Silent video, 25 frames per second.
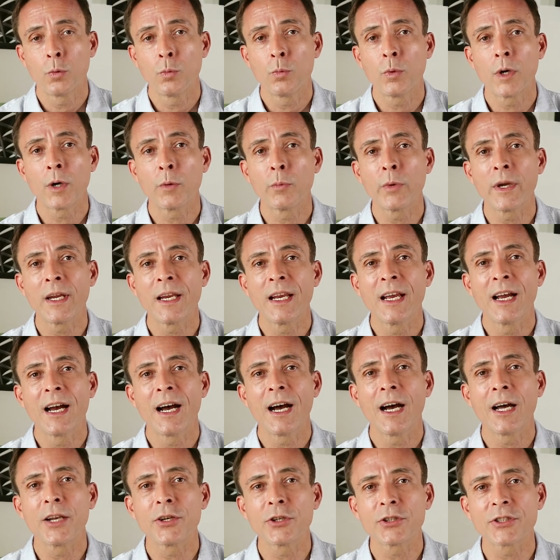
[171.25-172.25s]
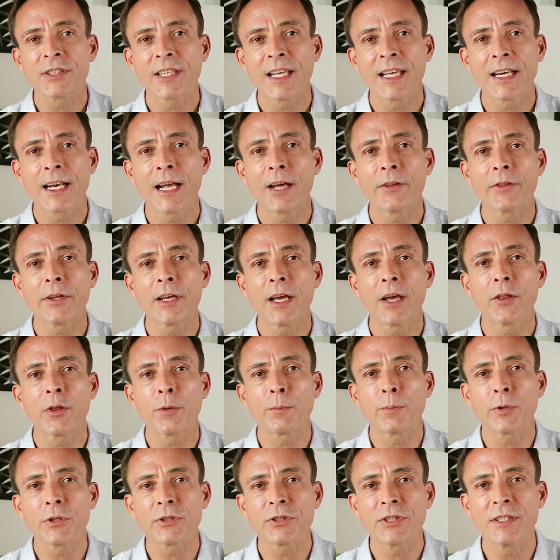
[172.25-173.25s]
where we understand how the other
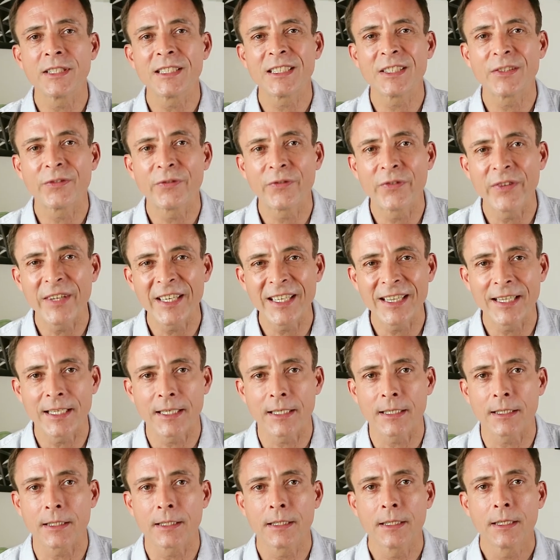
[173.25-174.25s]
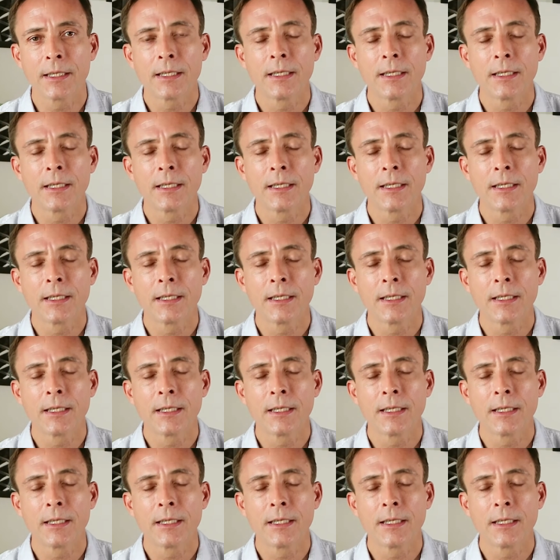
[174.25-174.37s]
person is feeling.